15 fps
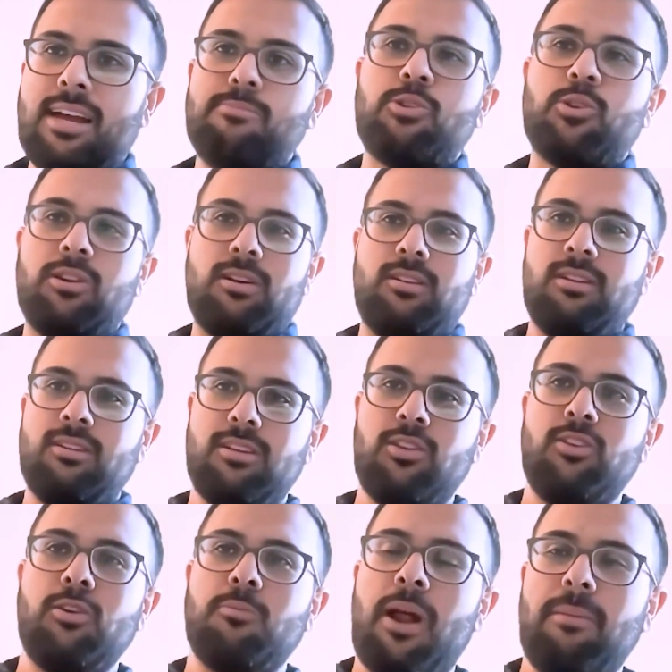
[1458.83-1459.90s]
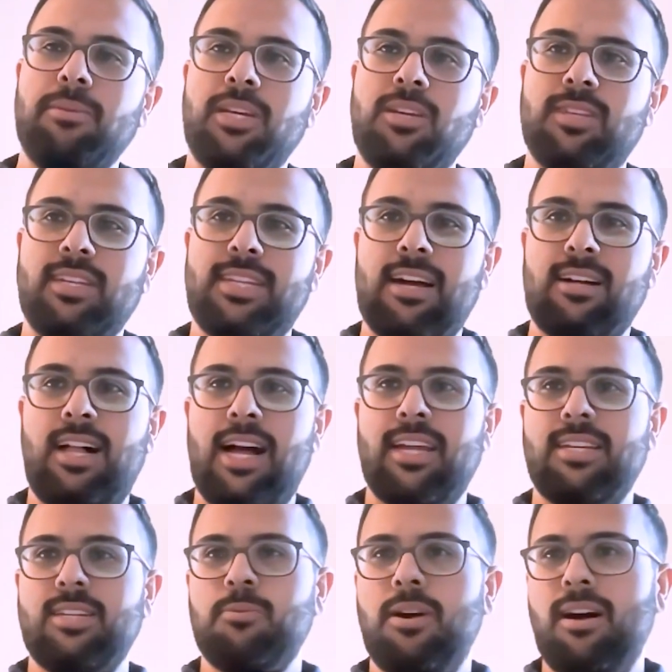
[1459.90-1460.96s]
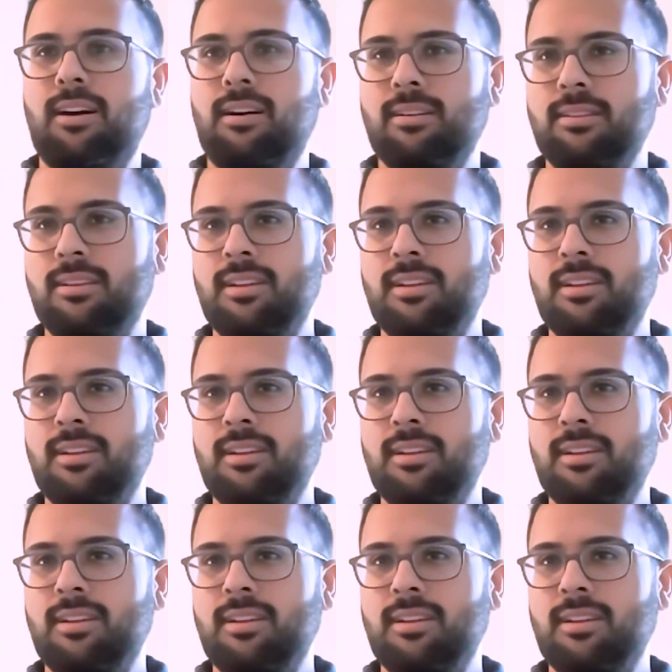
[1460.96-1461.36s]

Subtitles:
I'm sure you're probably using that client as well.